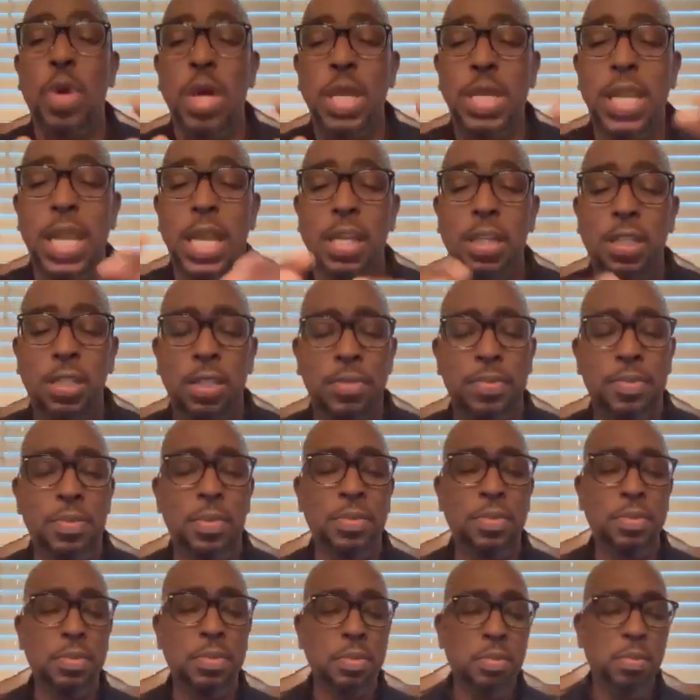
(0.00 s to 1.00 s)
one nation.
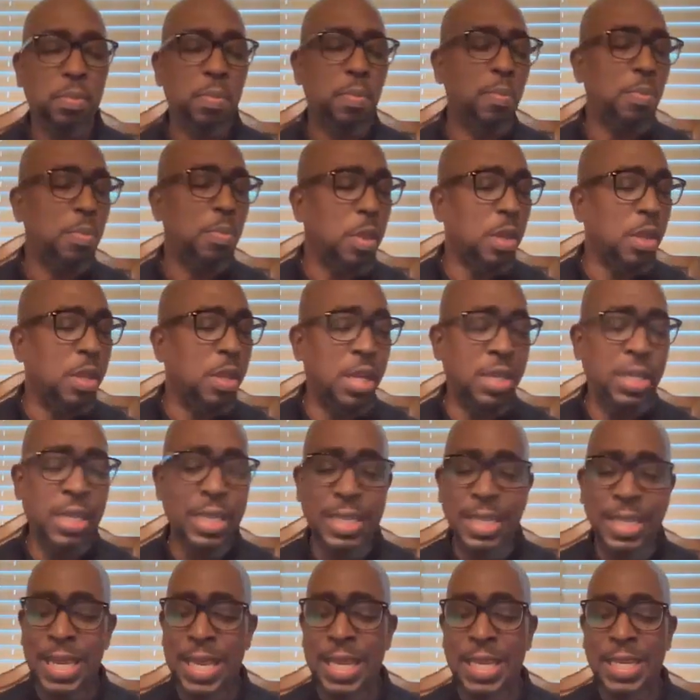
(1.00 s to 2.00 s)

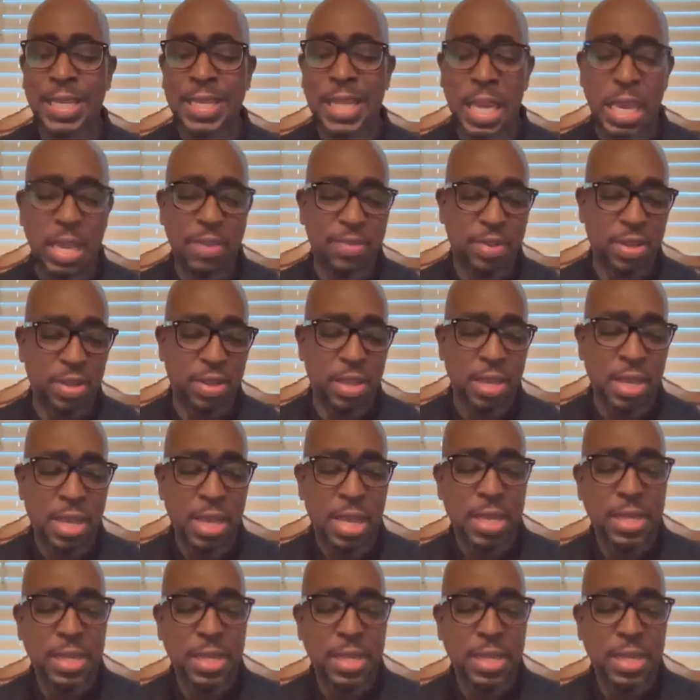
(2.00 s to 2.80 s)
Under King David,